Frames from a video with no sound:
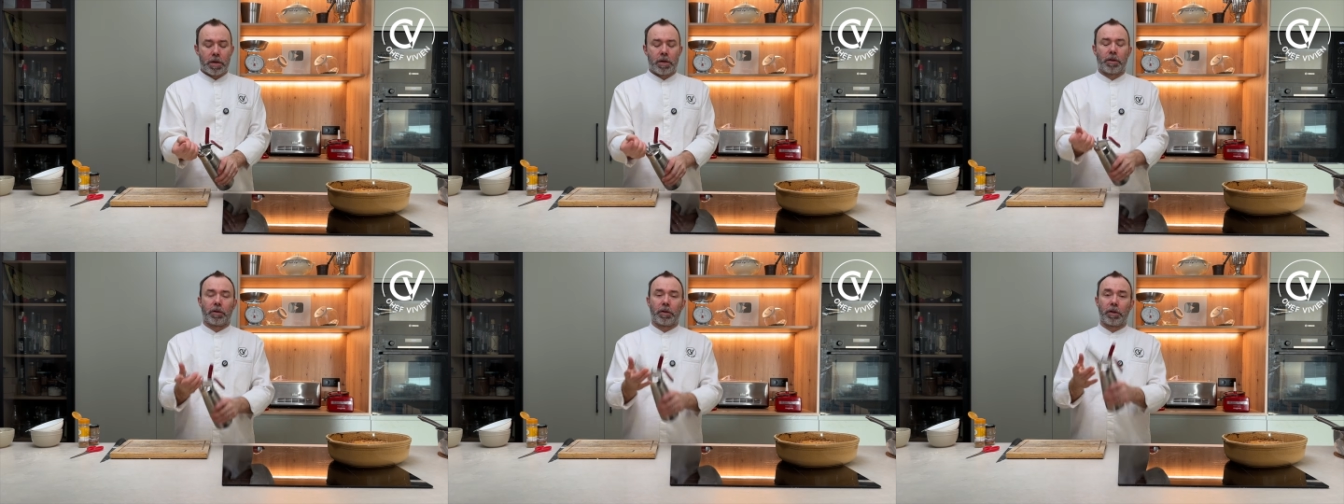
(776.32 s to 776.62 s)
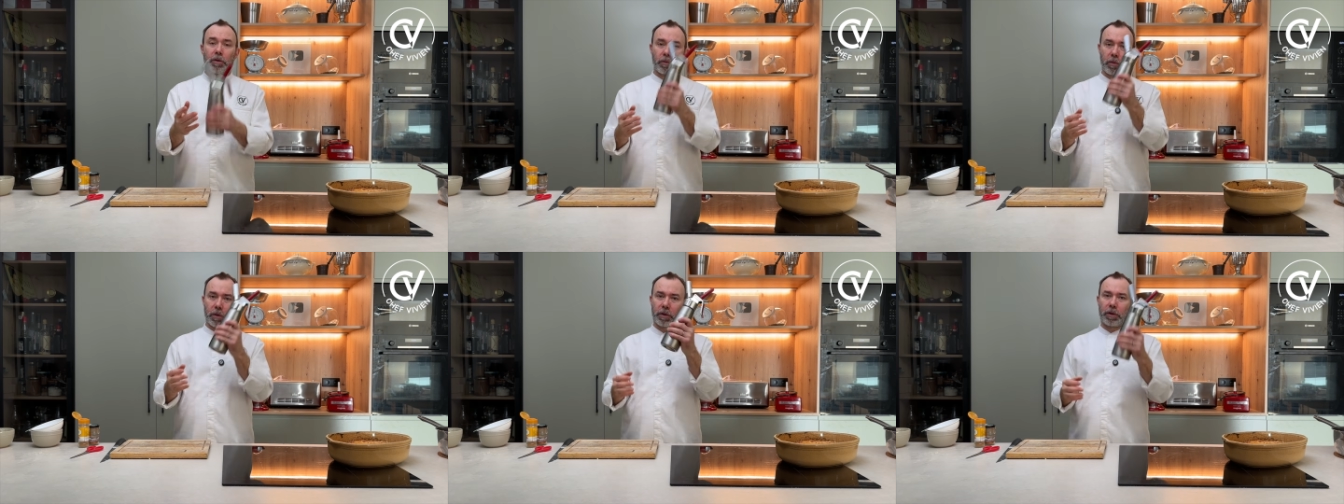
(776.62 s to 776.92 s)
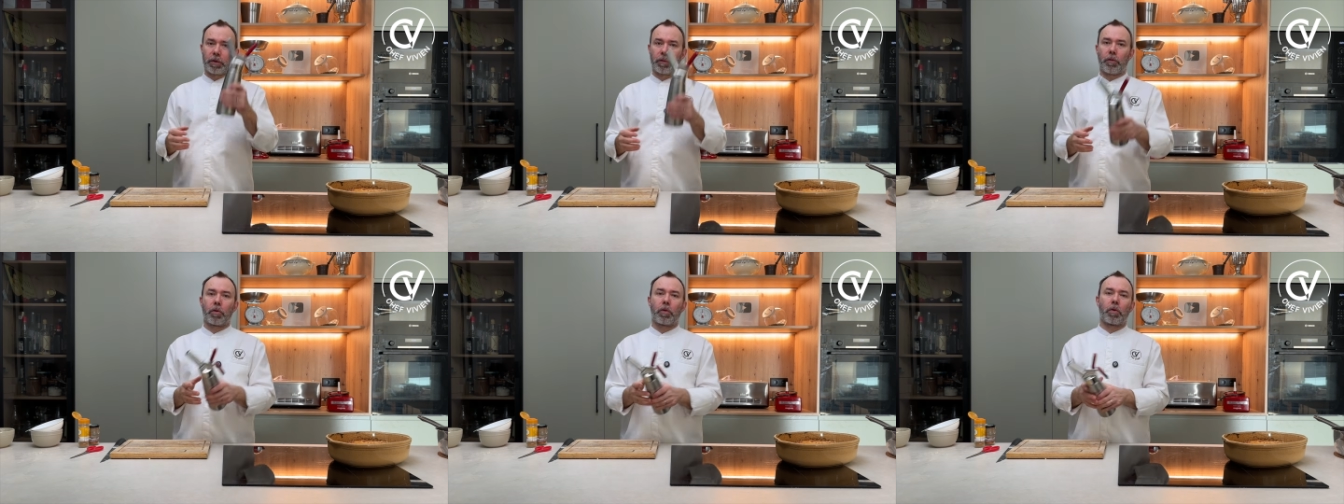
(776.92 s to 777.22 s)
This one
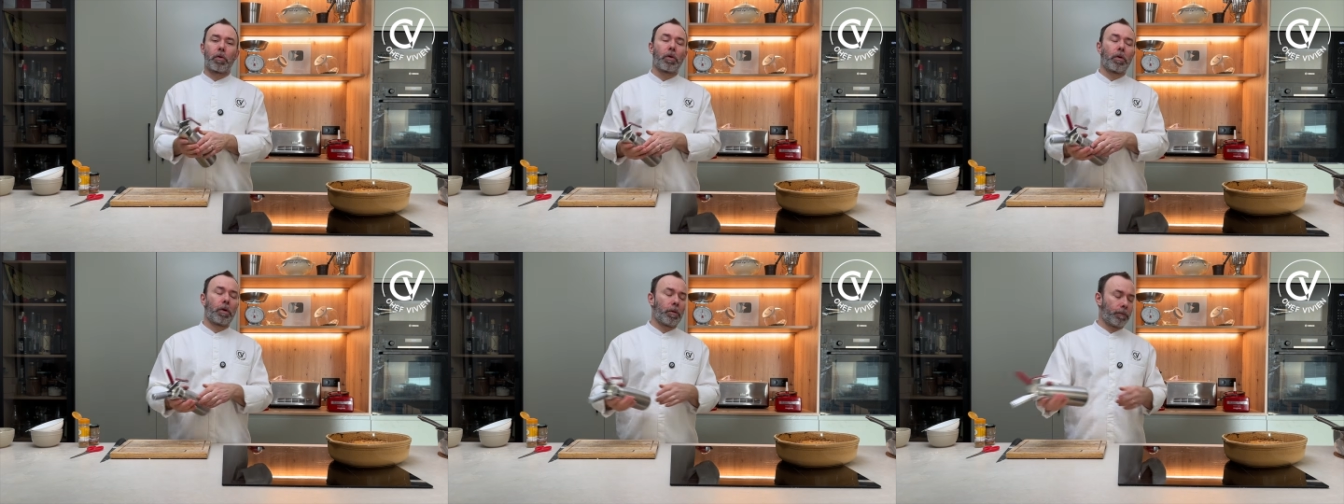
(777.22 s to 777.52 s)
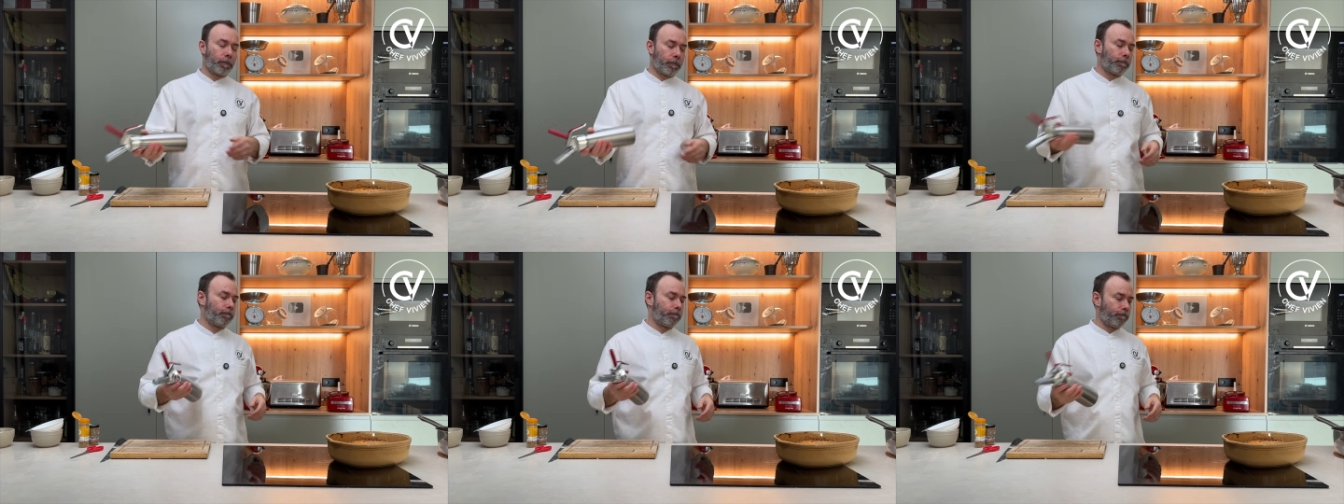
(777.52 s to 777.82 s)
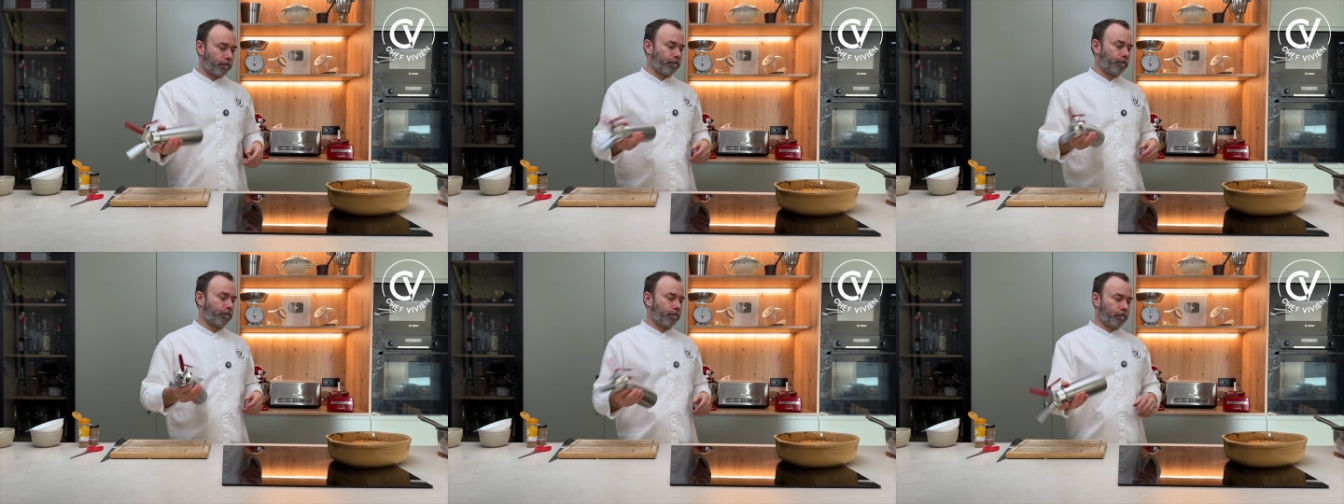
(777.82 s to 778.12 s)
is for all,
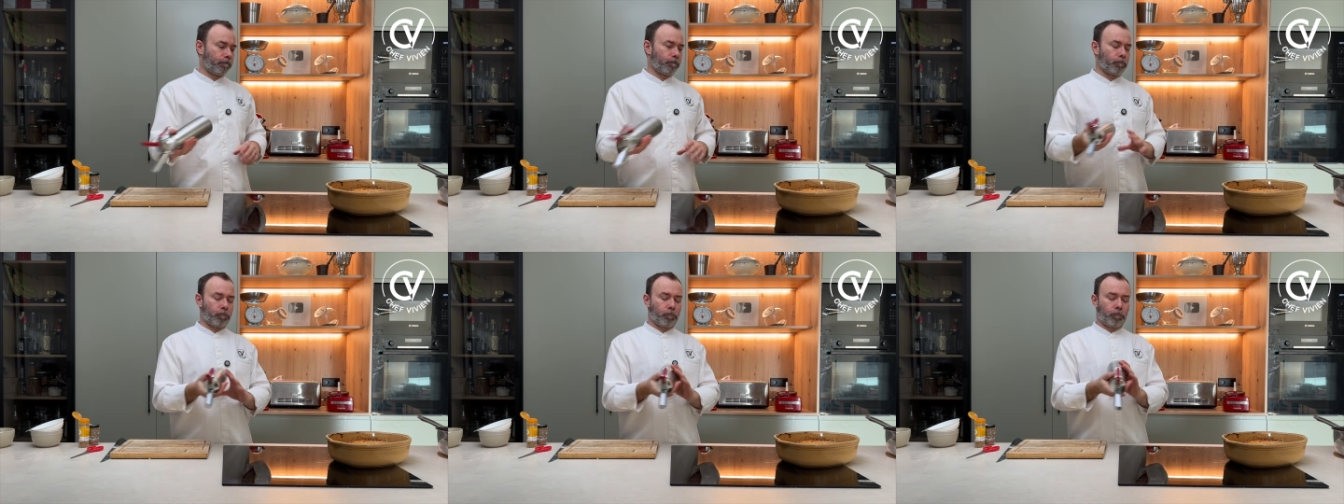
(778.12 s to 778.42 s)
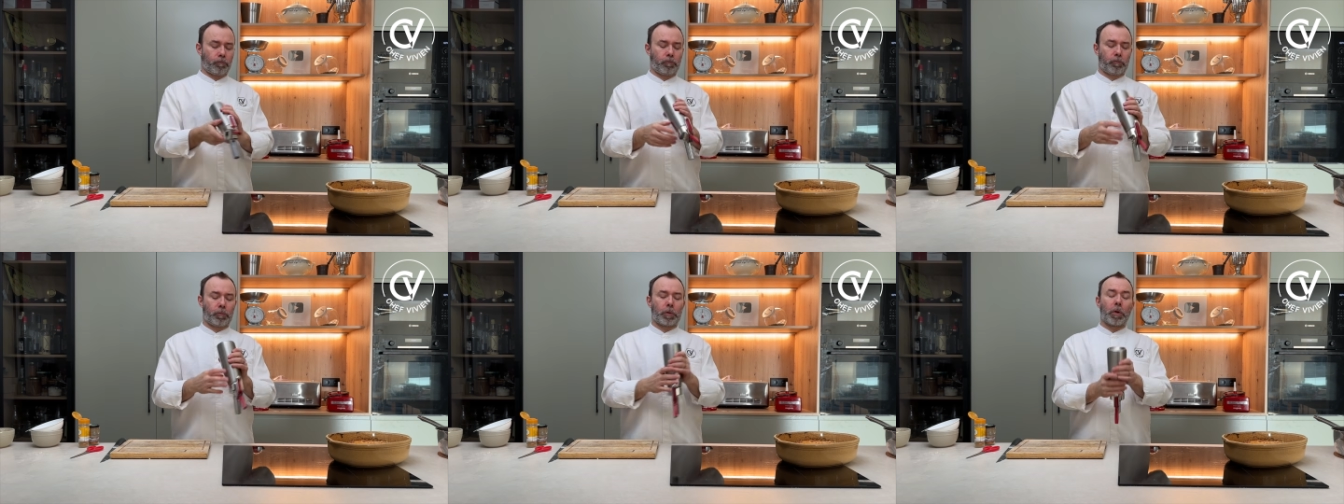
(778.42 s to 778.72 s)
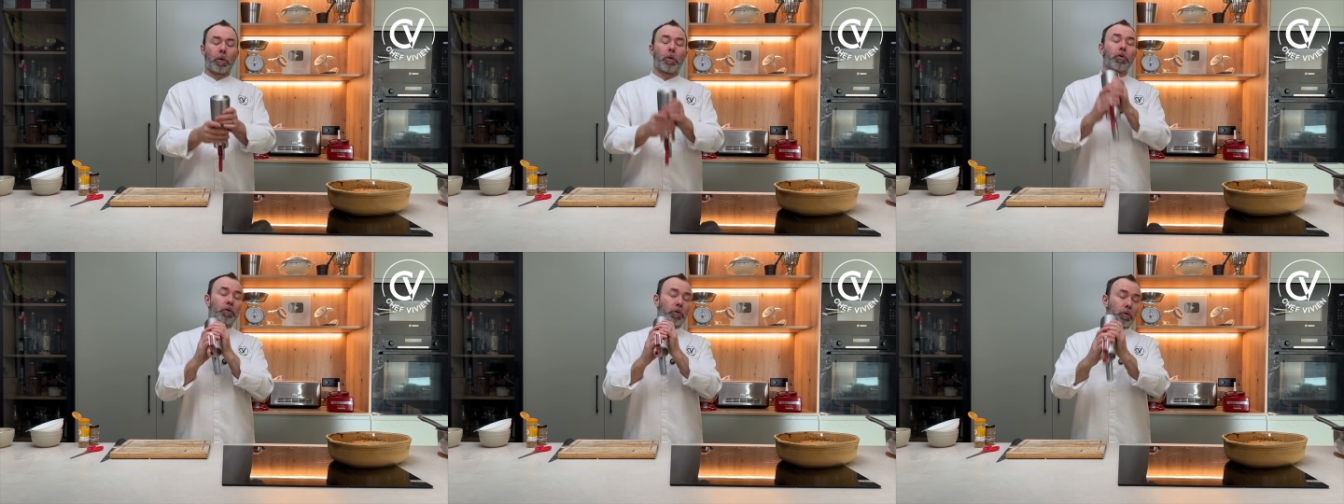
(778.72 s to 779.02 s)

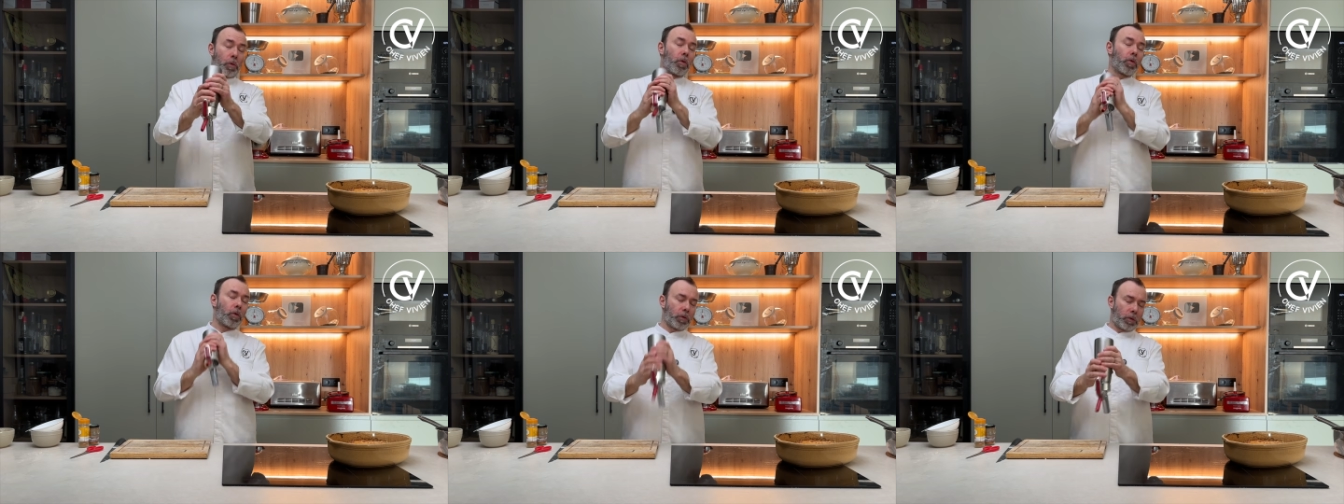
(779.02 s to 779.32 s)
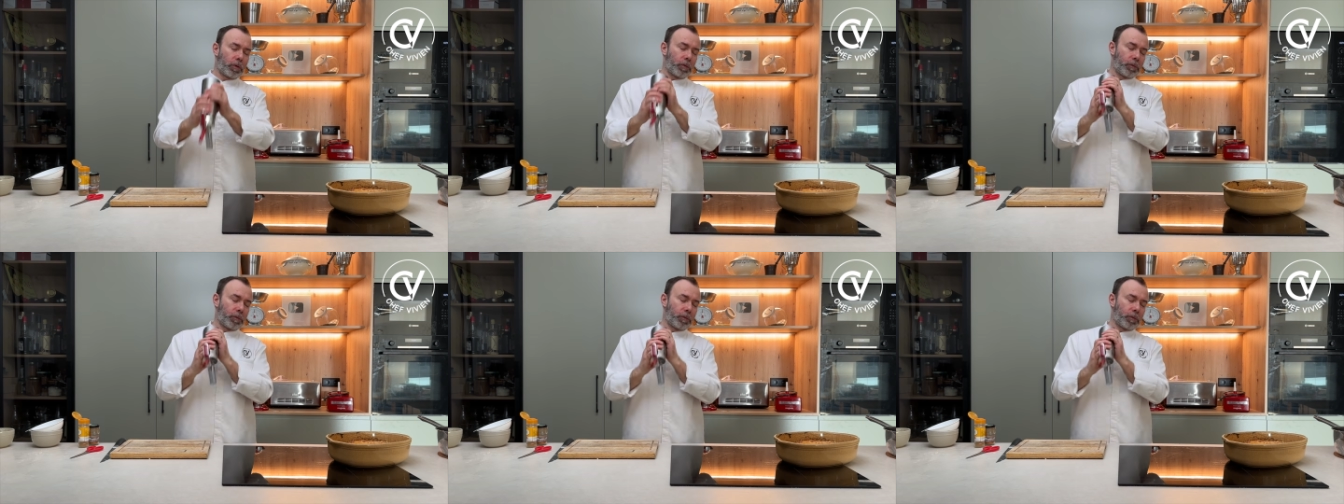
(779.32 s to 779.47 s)
also hot.